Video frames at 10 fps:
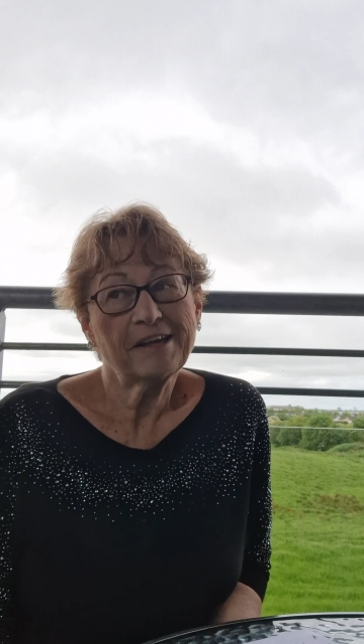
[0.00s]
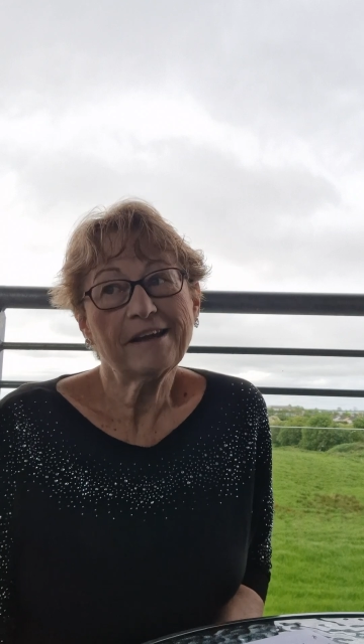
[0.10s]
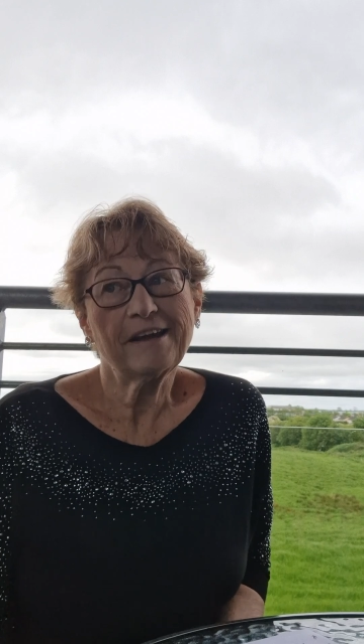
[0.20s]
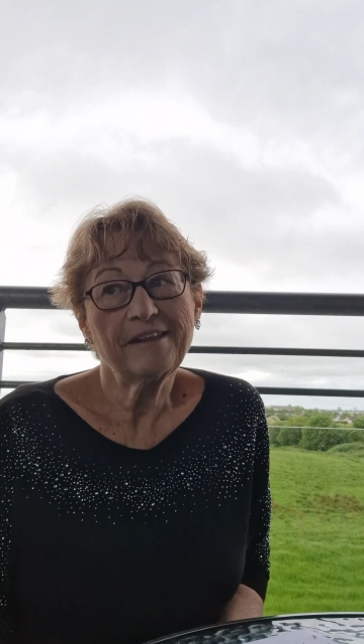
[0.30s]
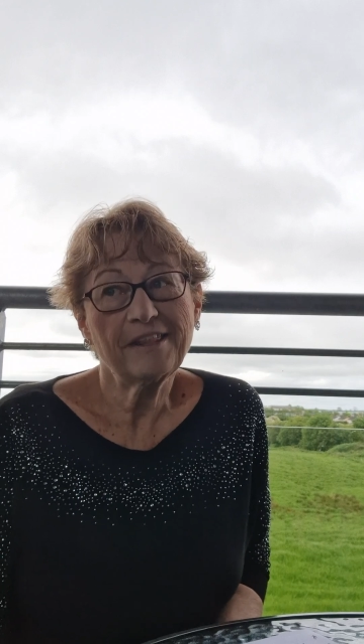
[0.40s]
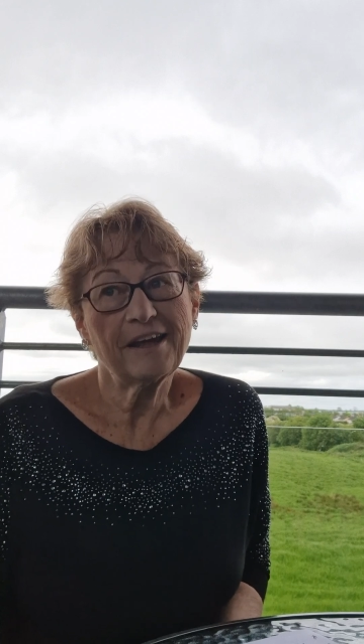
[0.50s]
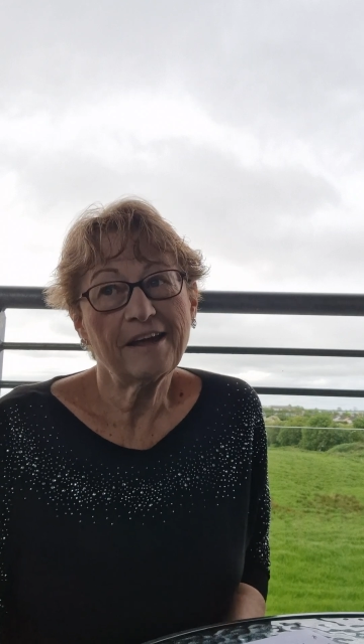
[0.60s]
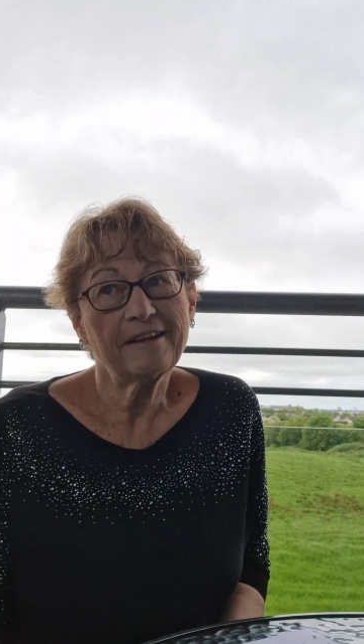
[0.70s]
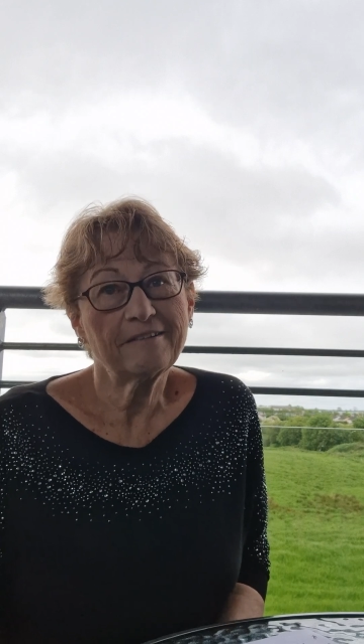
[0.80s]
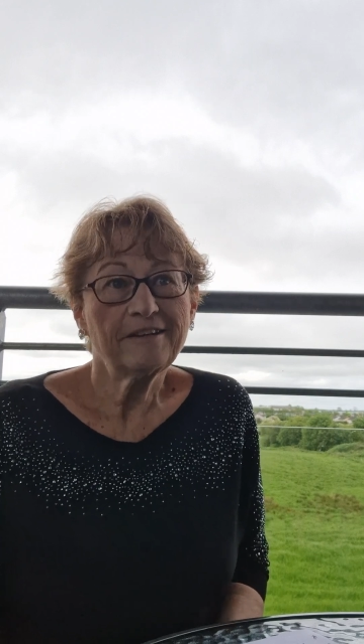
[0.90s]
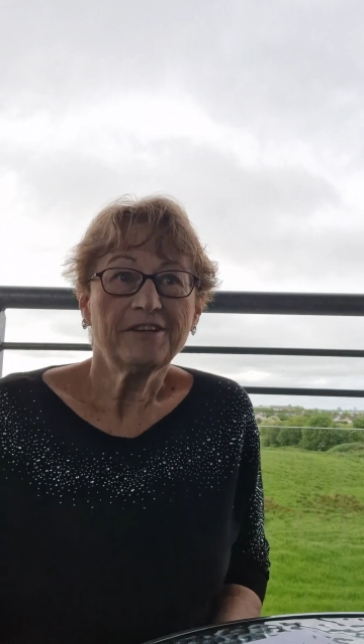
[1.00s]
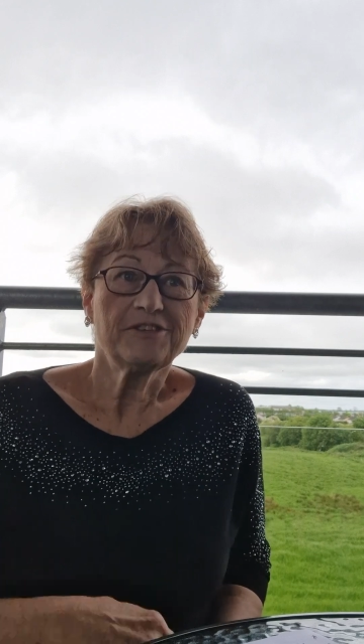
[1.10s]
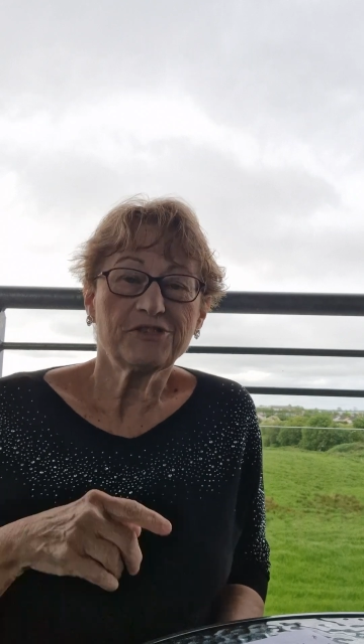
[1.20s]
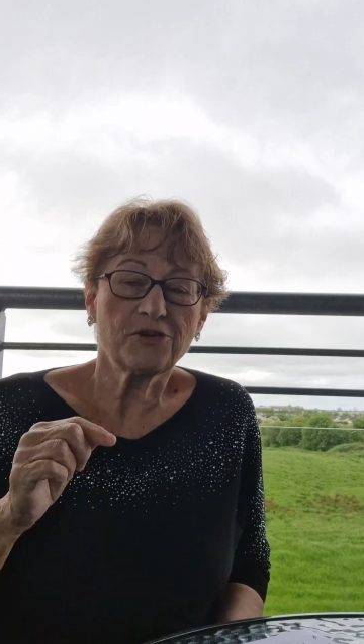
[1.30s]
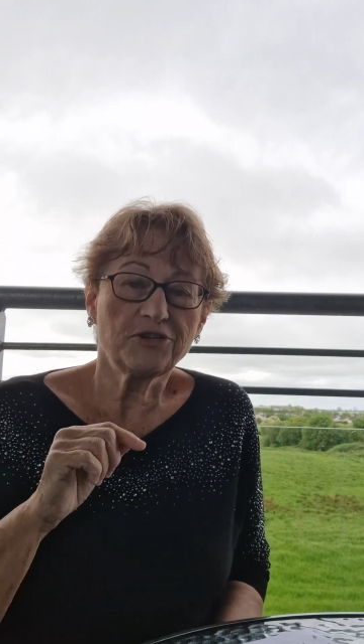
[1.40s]
and then
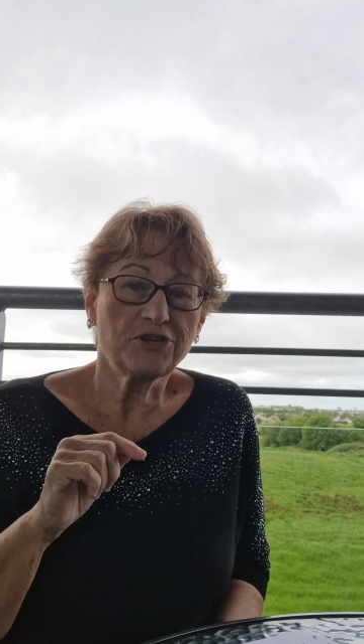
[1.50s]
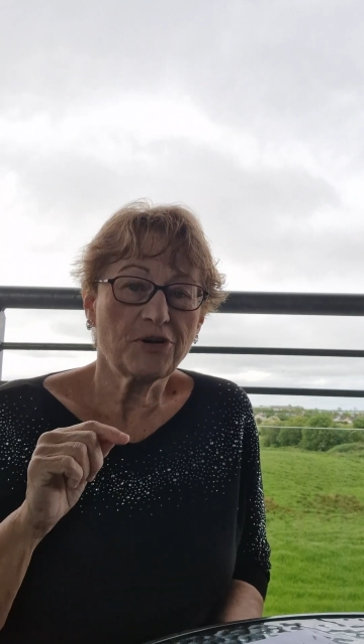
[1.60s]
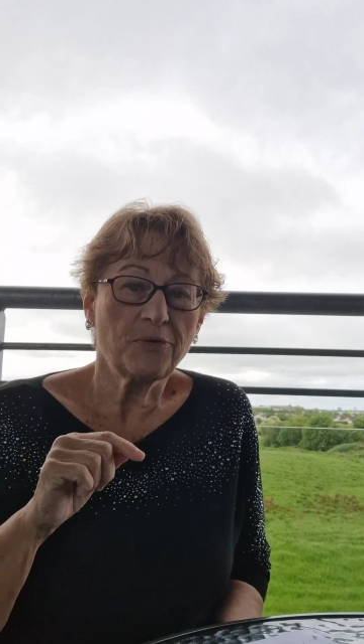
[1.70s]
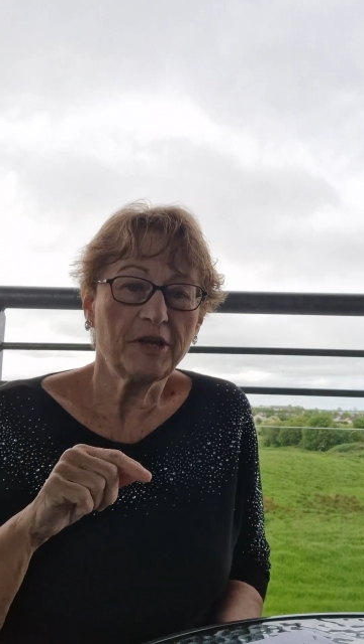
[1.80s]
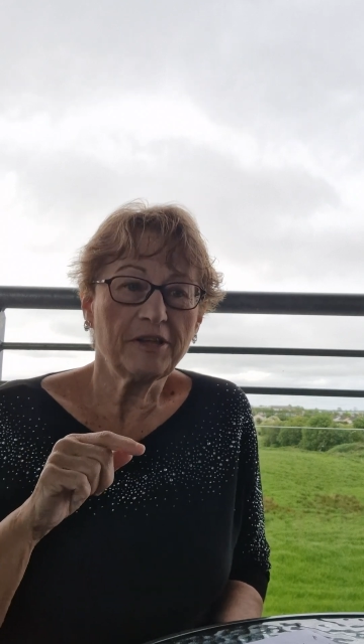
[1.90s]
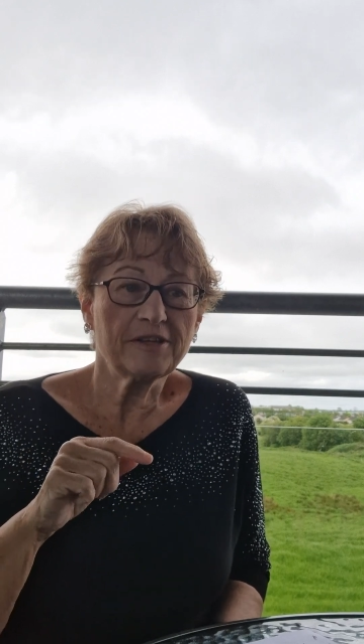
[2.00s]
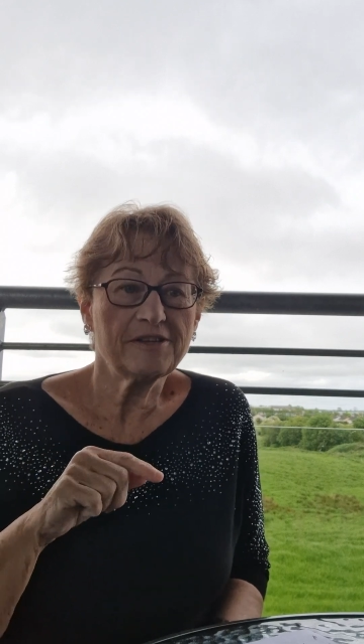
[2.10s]
start showing the